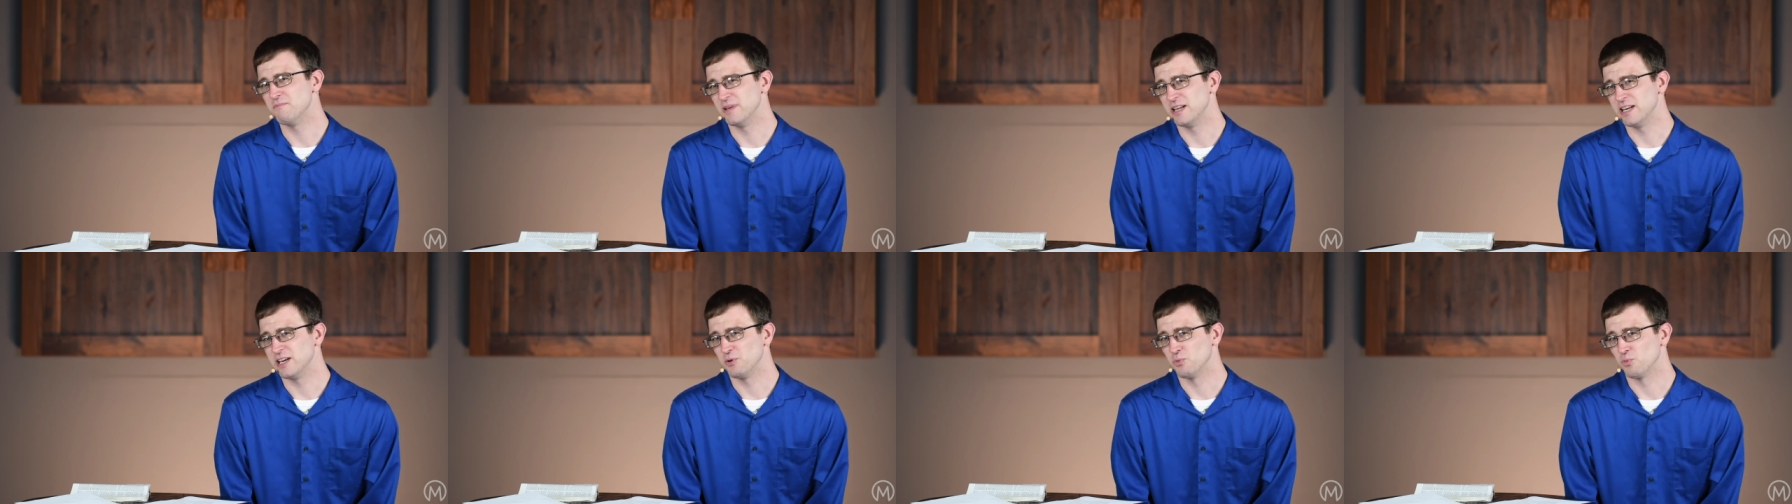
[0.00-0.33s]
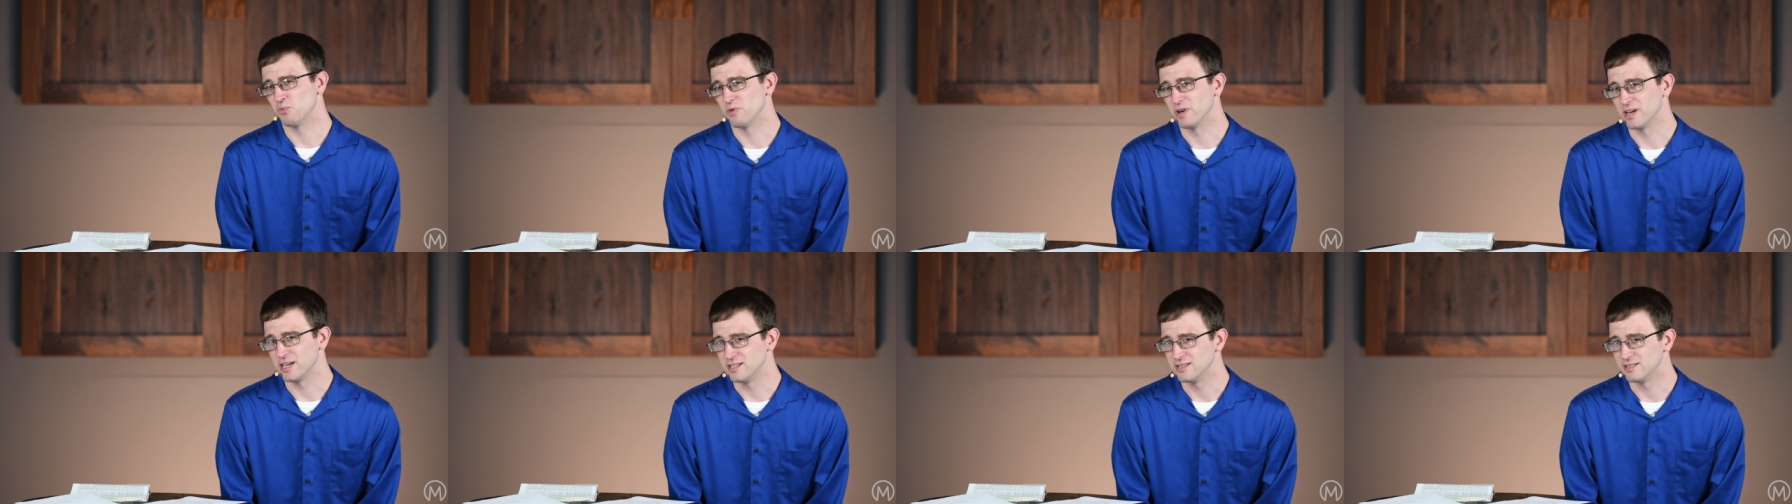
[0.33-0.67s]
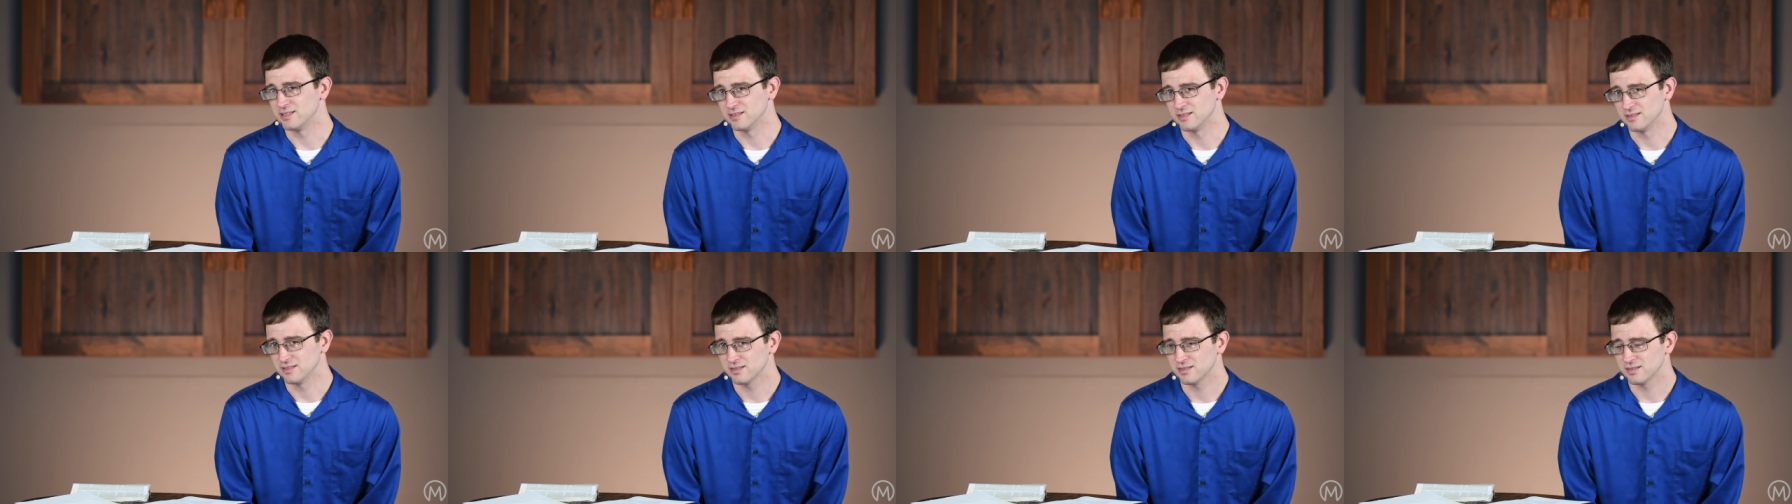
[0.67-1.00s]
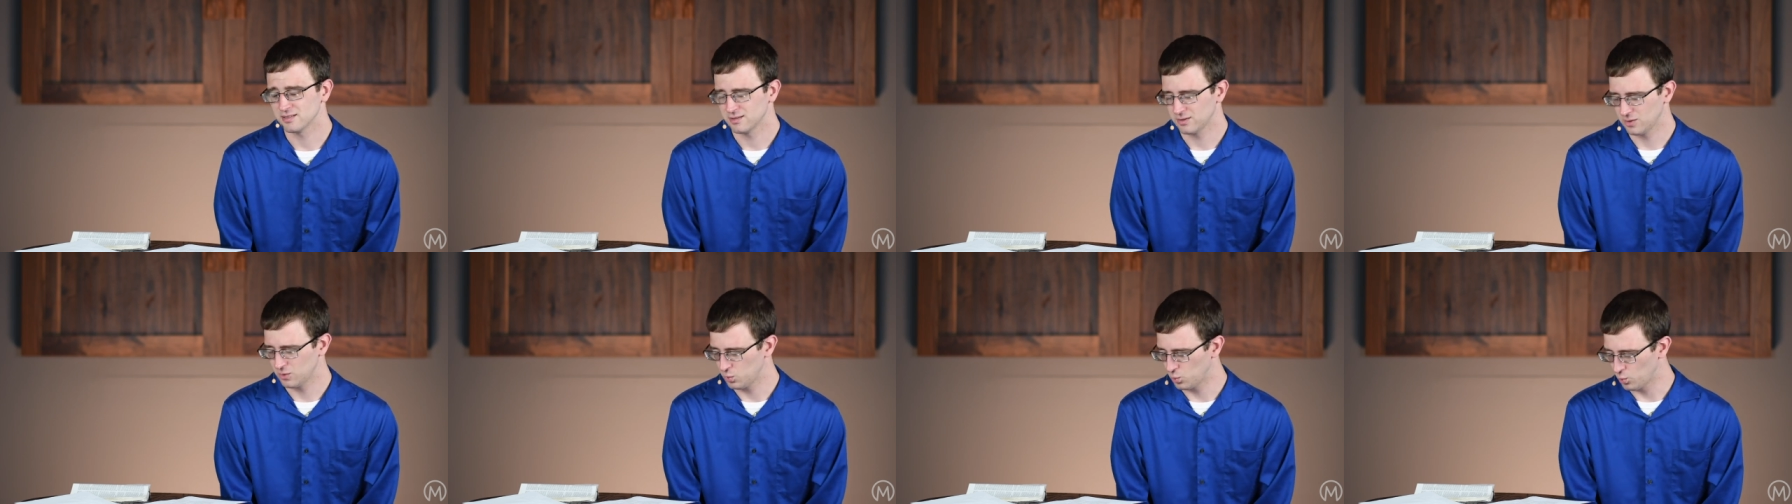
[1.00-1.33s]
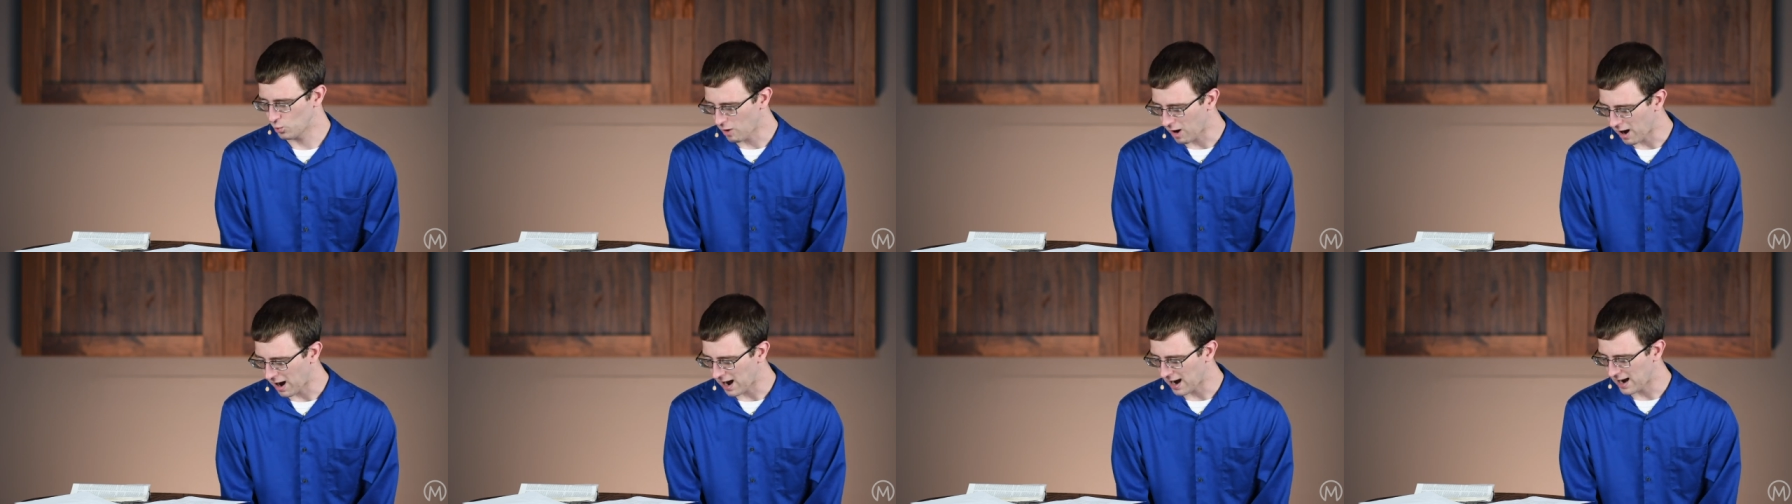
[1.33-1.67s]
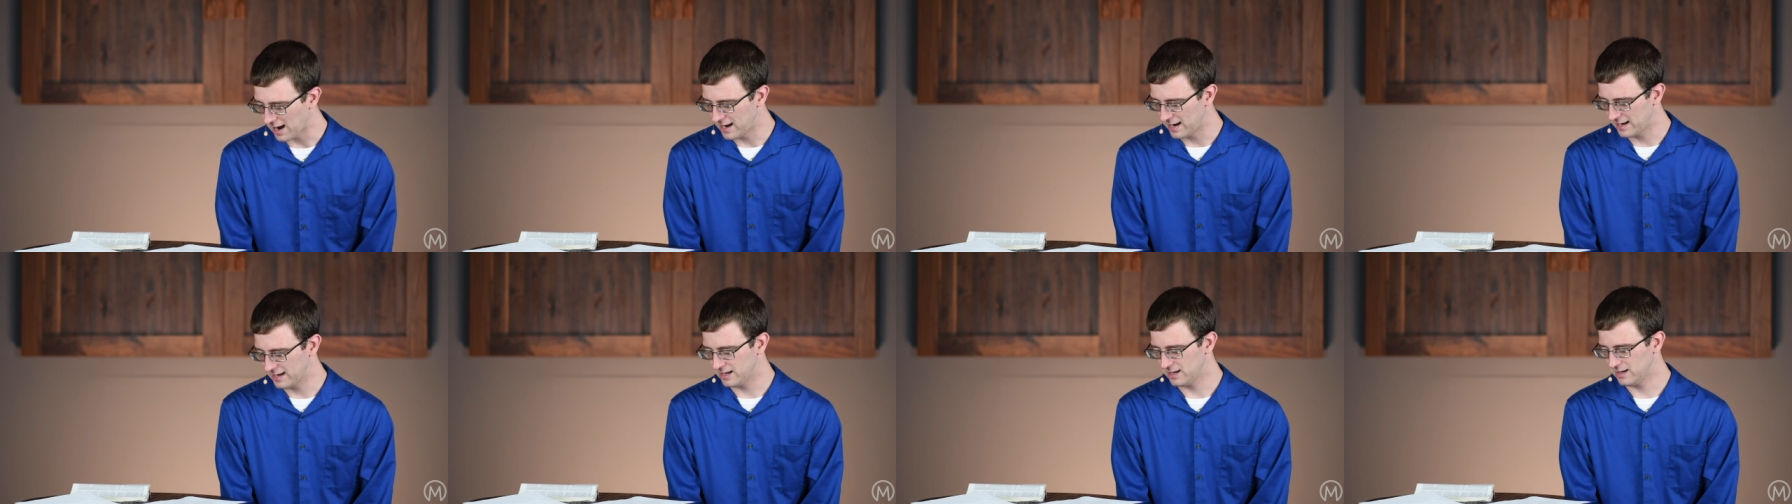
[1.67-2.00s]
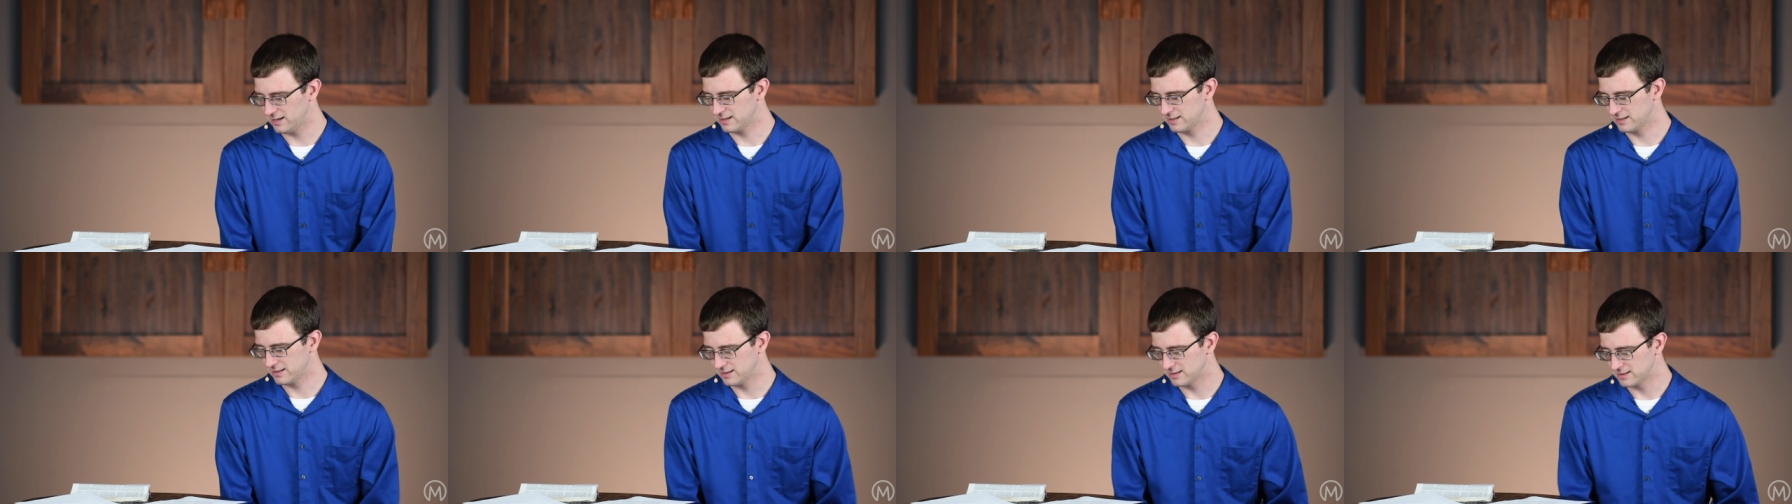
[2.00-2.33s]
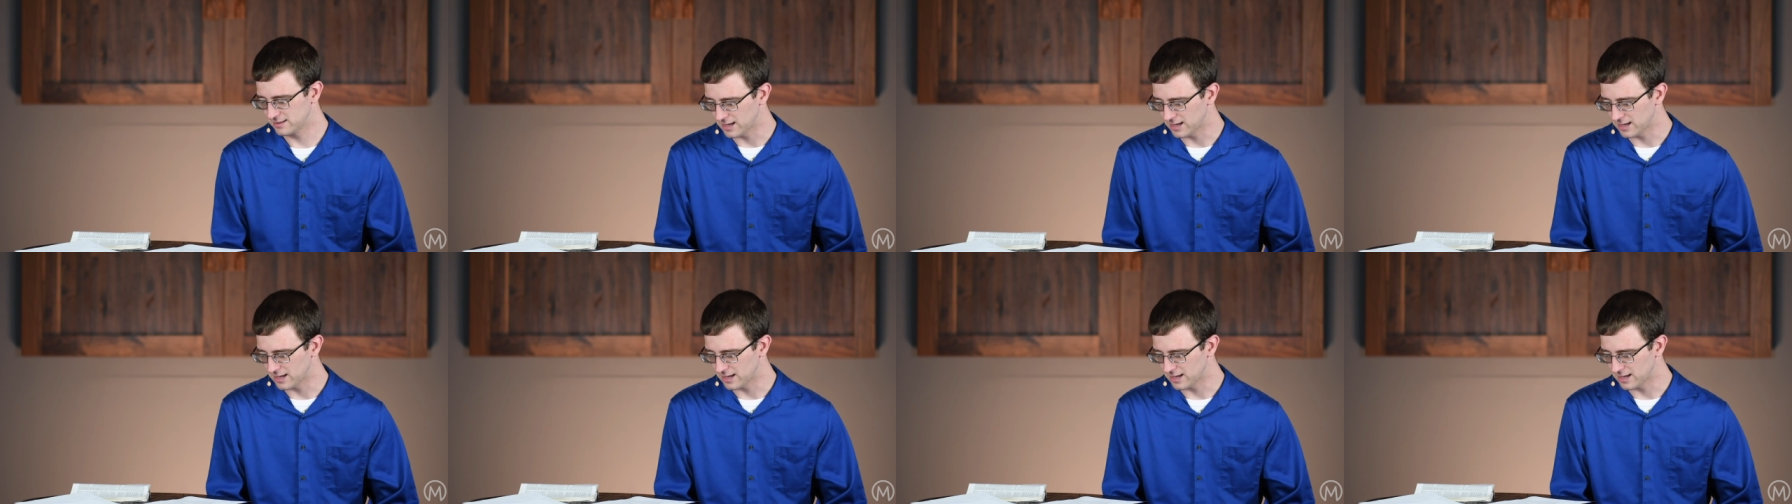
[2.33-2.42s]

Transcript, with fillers: many reasons why